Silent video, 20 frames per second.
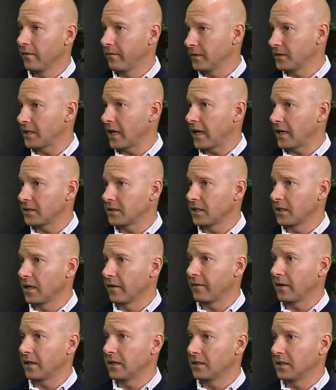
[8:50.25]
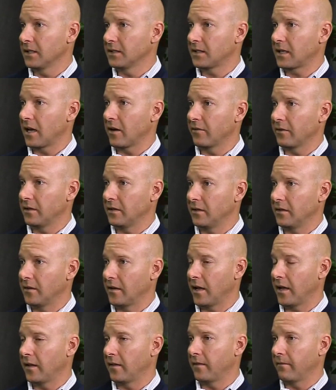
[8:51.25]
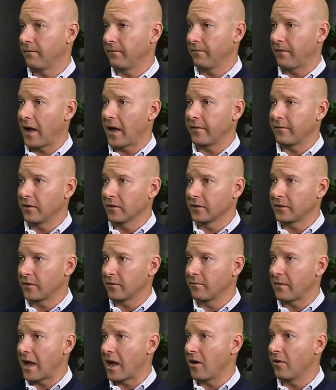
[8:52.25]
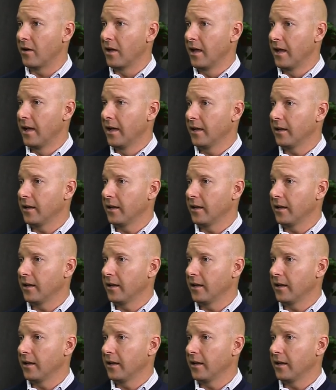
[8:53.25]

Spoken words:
If it's at a significant discount in 5 years from now,